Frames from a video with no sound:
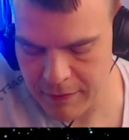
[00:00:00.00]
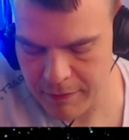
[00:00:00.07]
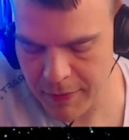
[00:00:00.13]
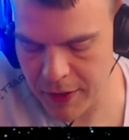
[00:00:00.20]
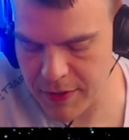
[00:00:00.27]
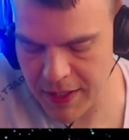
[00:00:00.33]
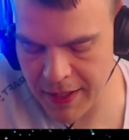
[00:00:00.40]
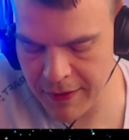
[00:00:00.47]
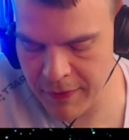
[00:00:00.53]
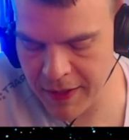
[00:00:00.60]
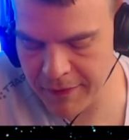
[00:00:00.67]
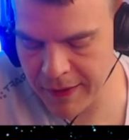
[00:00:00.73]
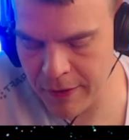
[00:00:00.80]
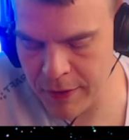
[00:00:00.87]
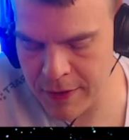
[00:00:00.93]
Because even
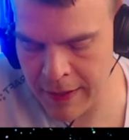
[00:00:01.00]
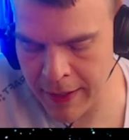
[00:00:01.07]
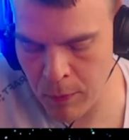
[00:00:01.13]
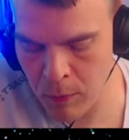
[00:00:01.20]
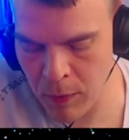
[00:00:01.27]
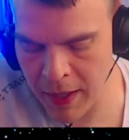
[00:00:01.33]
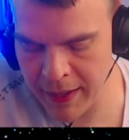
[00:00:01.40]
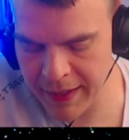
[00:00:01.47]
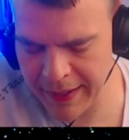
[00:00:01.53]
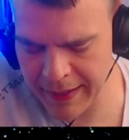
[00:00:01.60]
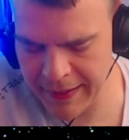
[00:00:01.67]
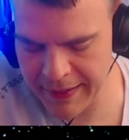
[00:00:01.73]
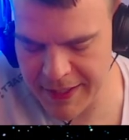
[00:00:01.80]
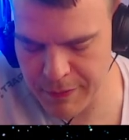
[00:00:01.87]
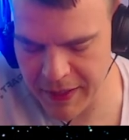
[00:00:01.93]
if there's like one
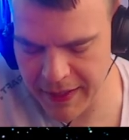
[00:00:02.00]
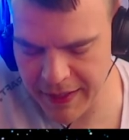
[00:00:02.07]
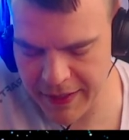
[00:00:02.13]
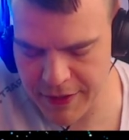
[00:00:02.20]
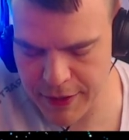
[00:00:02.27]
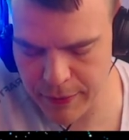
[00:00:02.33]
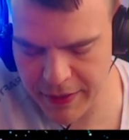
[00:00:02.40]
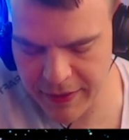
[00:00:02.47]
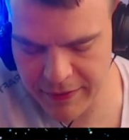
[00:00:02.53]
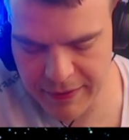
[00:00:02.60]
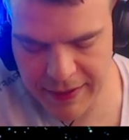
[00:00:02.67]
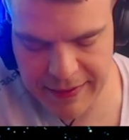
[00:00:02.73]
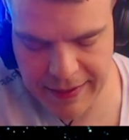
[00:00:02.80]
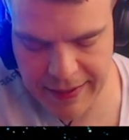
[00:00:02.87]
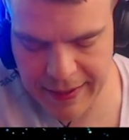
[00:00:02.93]
English-speaking student
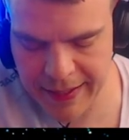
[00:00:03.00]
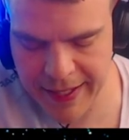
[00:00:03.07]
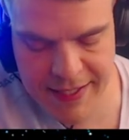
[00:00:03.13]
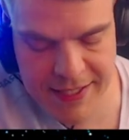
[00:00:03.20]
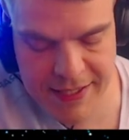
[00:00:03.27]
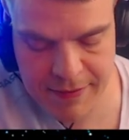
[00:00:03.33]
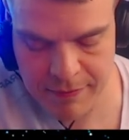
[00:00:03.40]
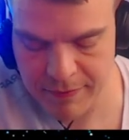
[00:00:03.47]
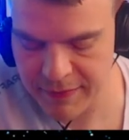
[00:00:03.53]
in the class,